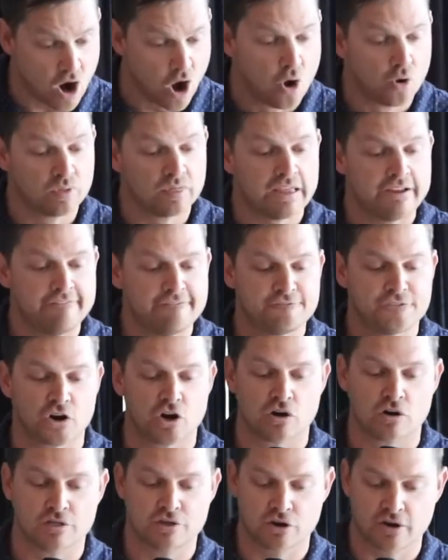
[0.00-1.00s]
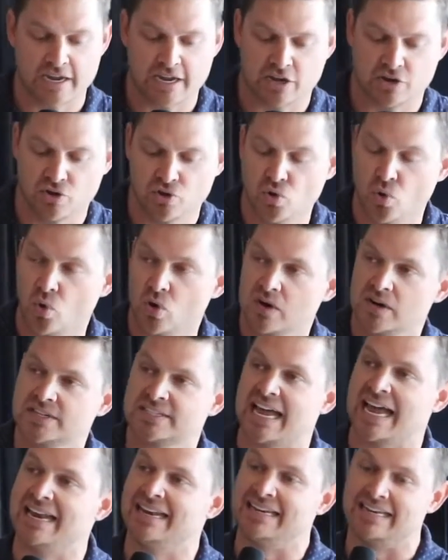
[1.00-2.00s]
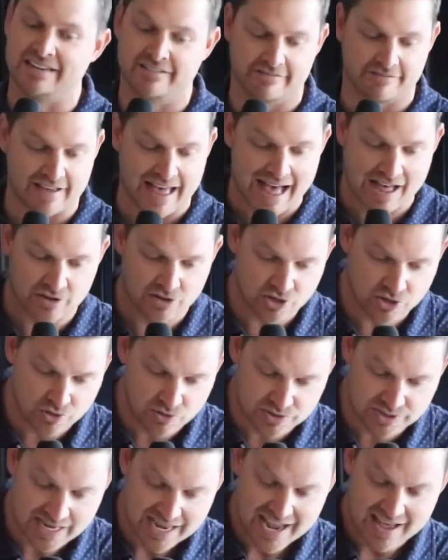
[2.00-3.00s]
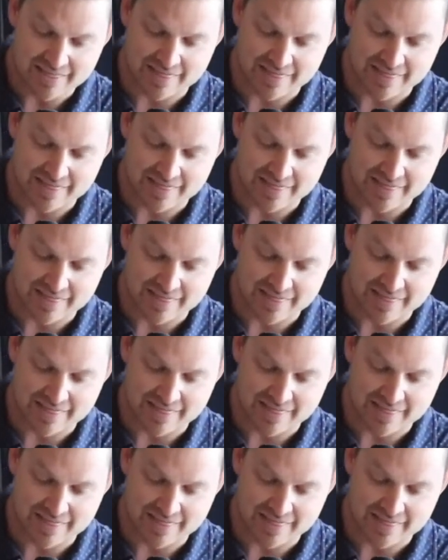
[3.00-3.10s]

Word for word: only further ignores and devalues